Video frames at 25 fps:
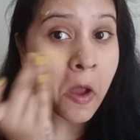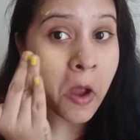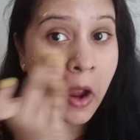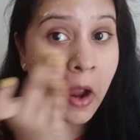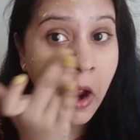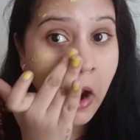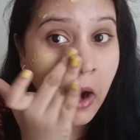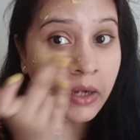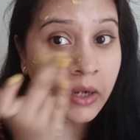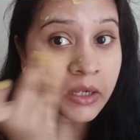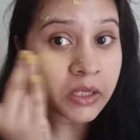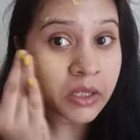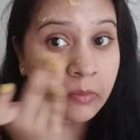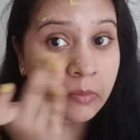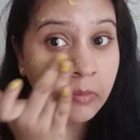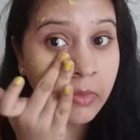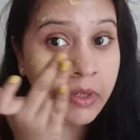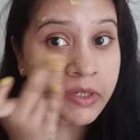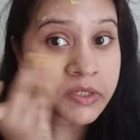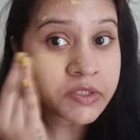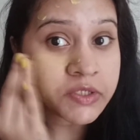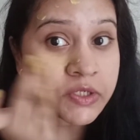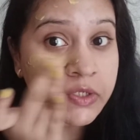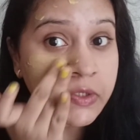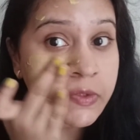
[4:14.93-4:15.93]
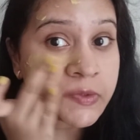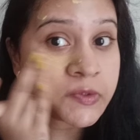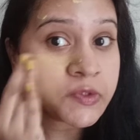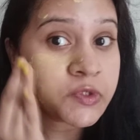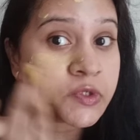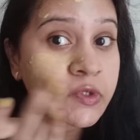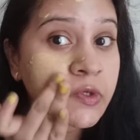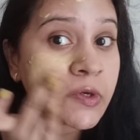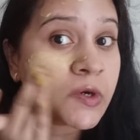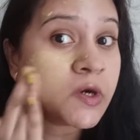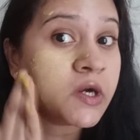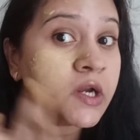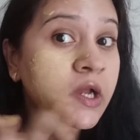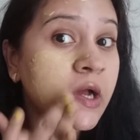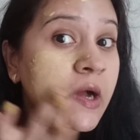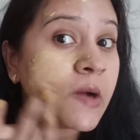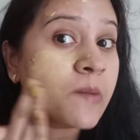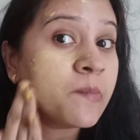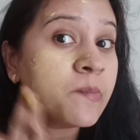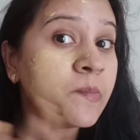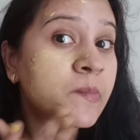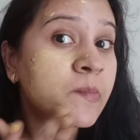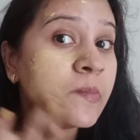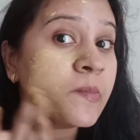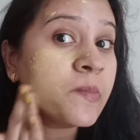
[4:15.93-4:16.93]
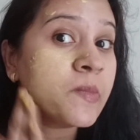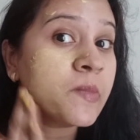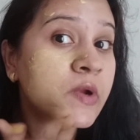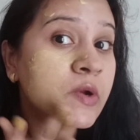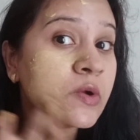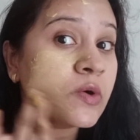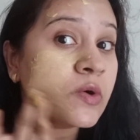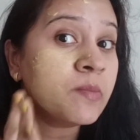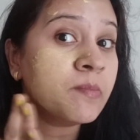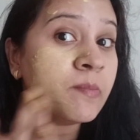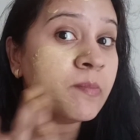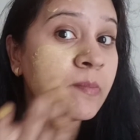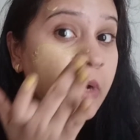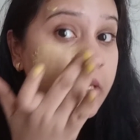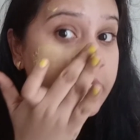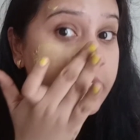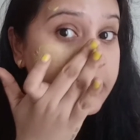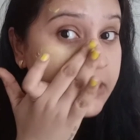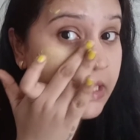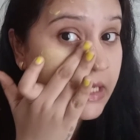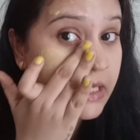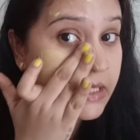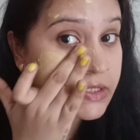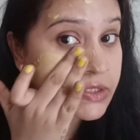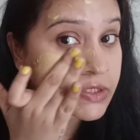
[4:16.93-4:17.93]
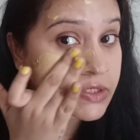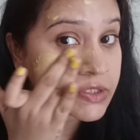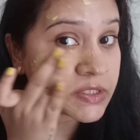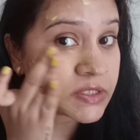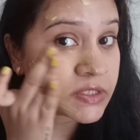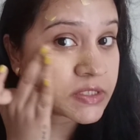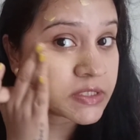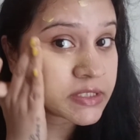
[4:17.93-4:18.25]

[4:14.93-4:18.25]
and they mentioned you should not massage,